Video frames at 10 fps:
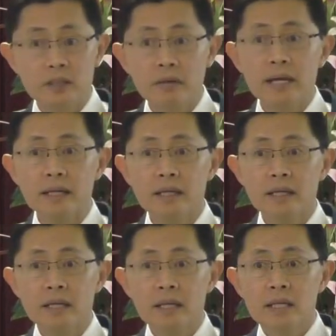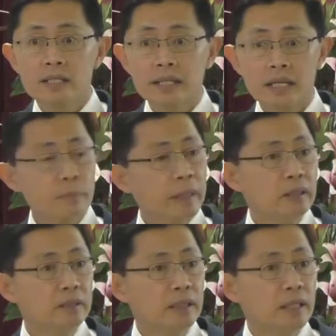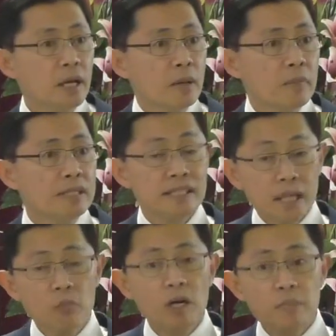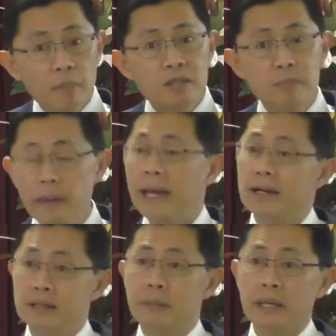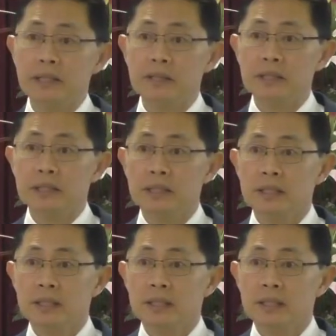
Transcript: correct? Sin has penalty means someone must bear the penalty.